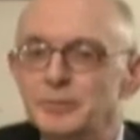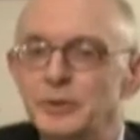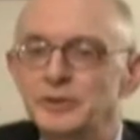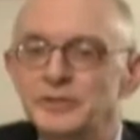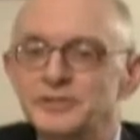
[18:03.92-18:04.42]
a
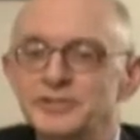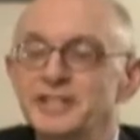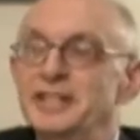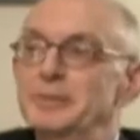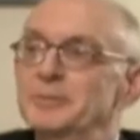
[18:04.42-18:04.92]
bowl of
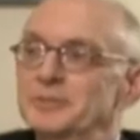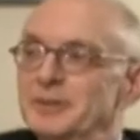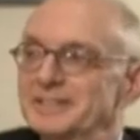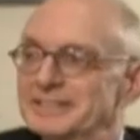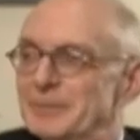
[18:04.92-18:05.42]
steam is
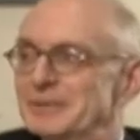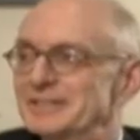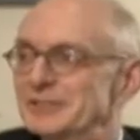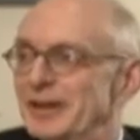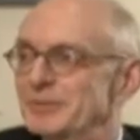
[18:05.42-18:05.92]
what someone
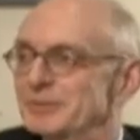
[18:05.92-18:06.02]
described.